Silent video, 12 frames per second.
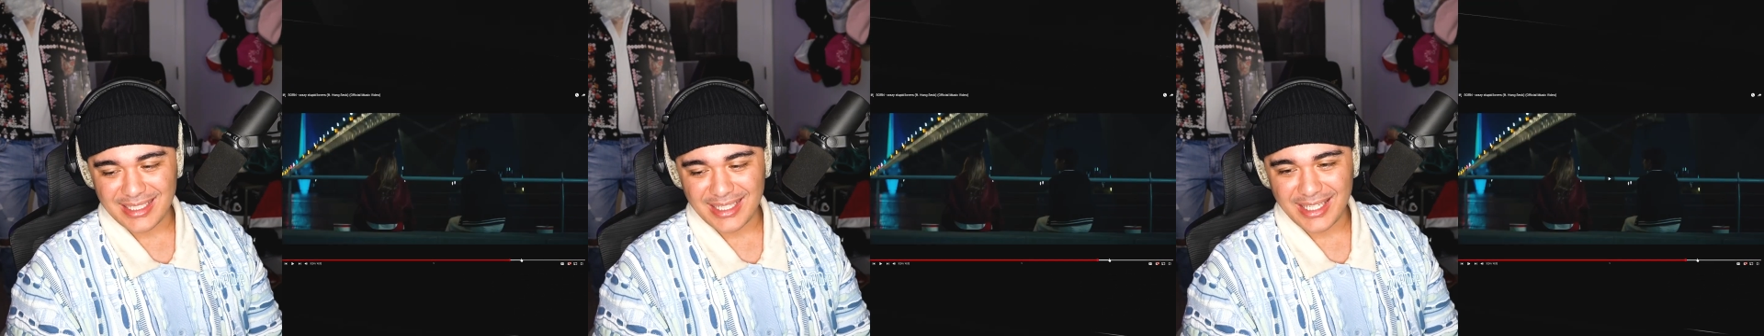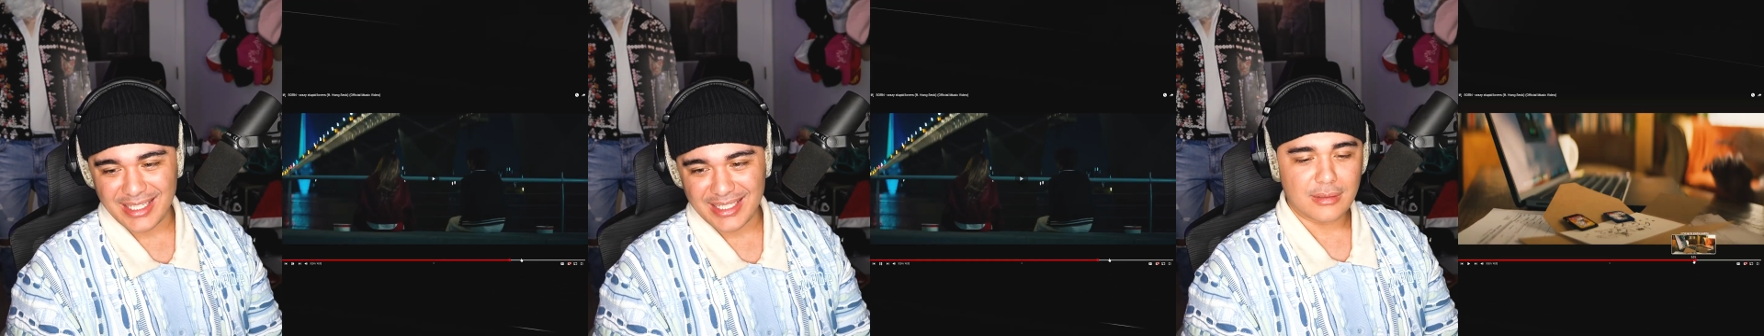
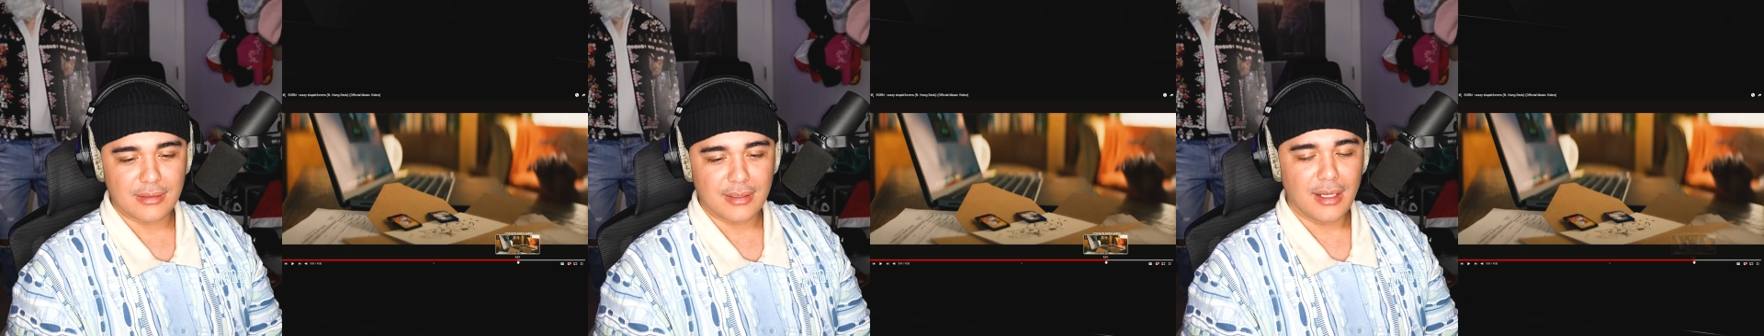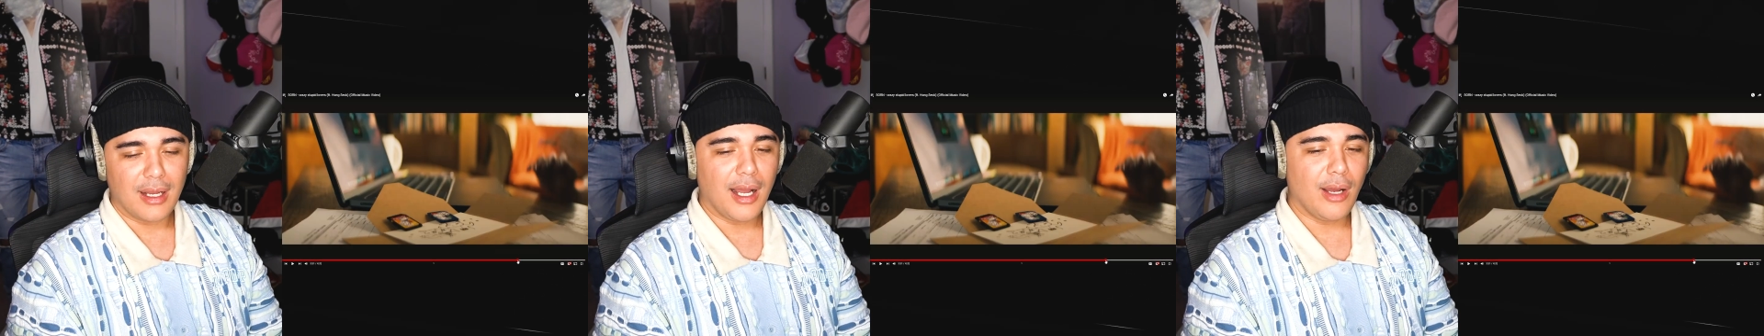like,
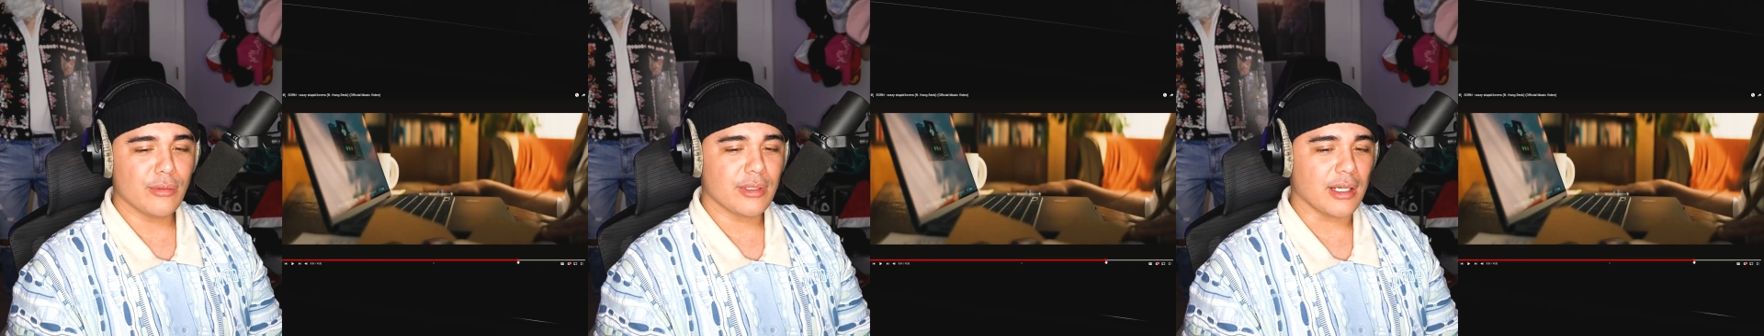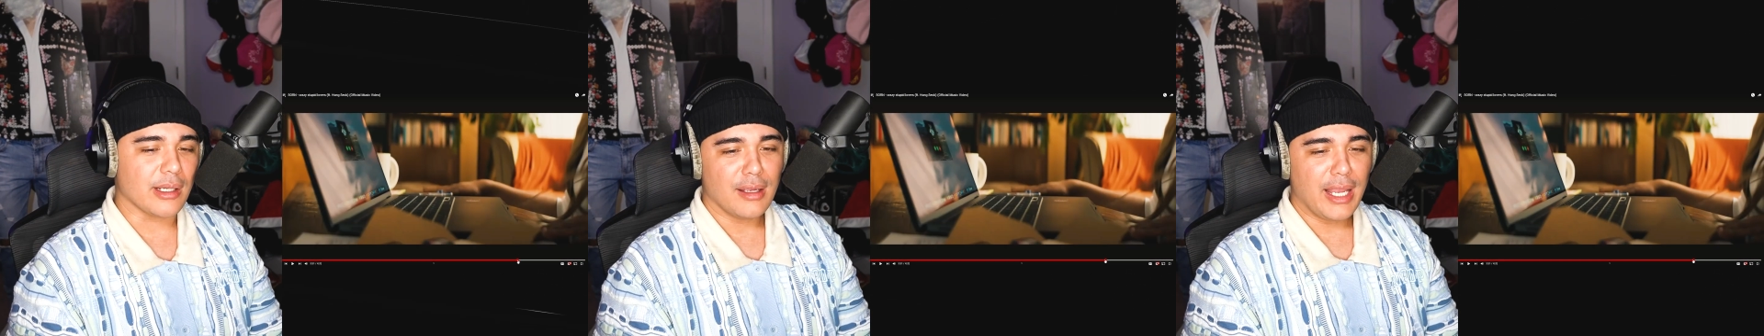hold
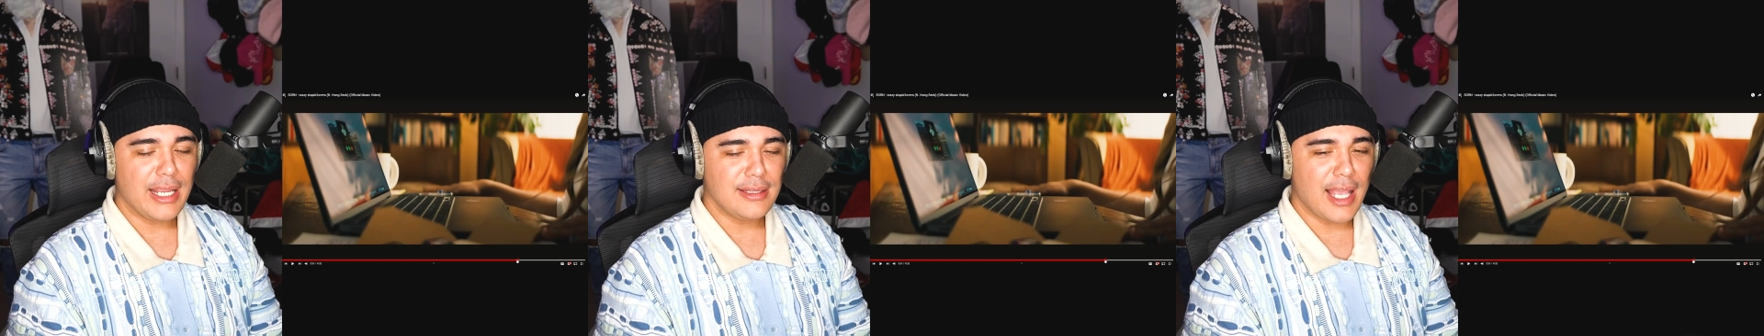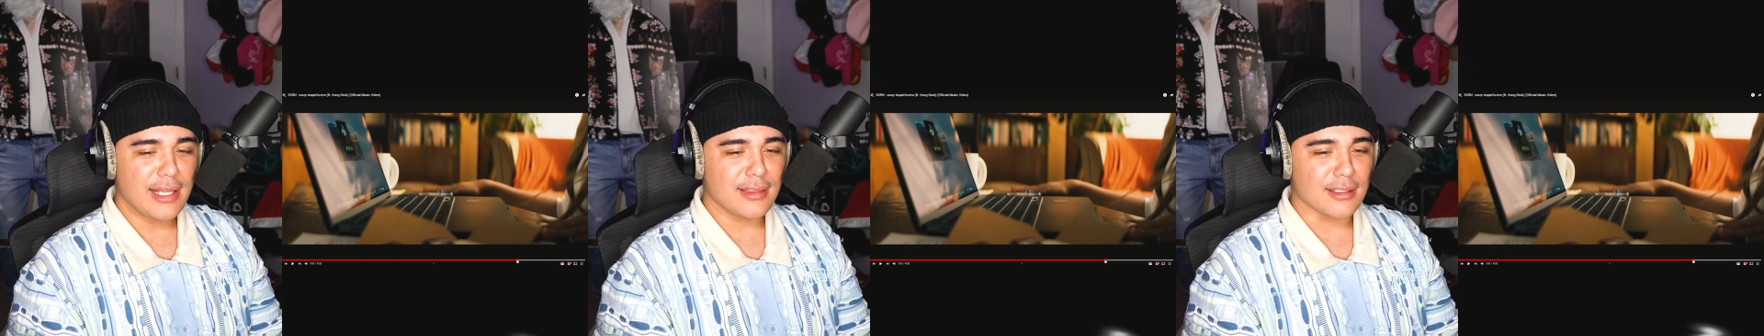up. Ain't
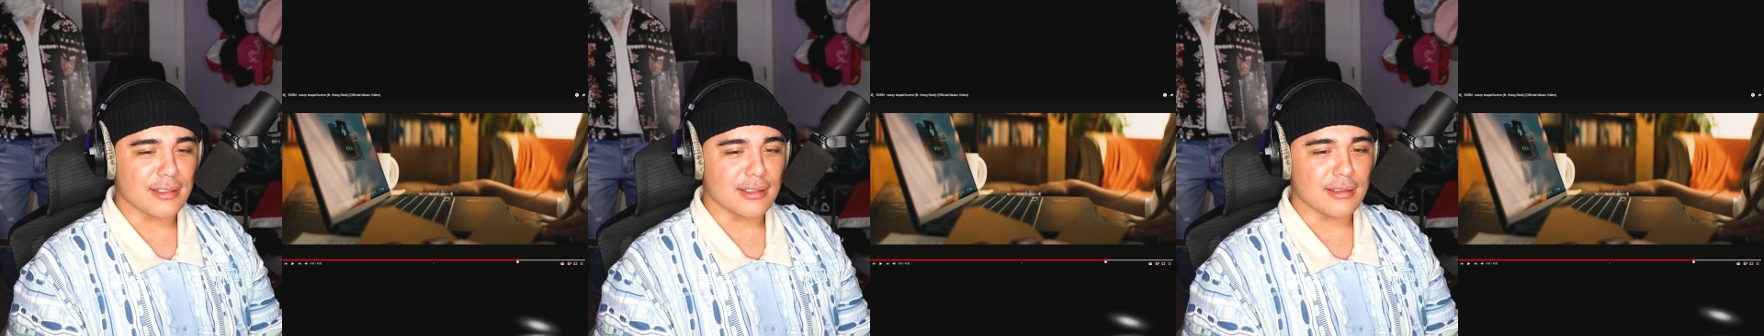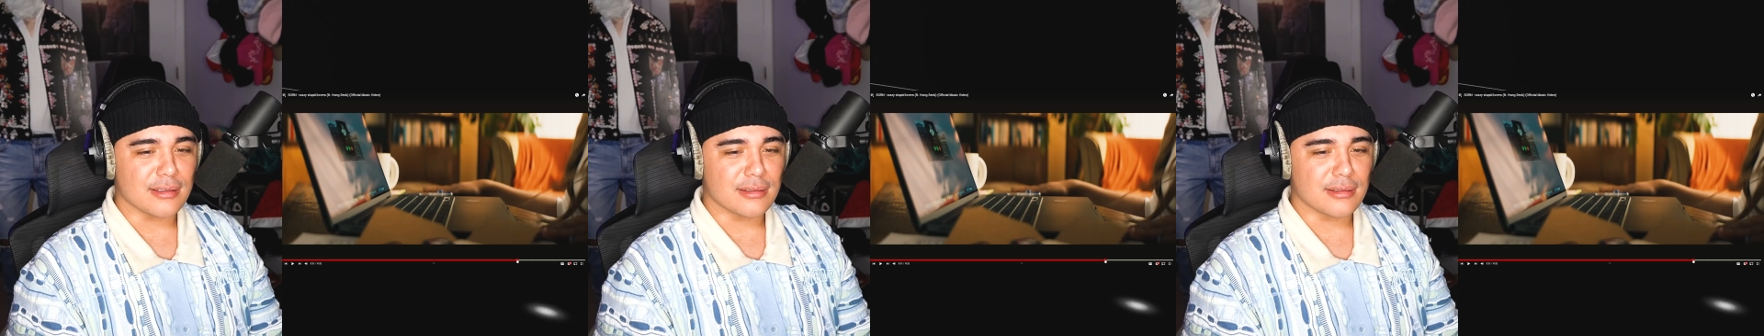that the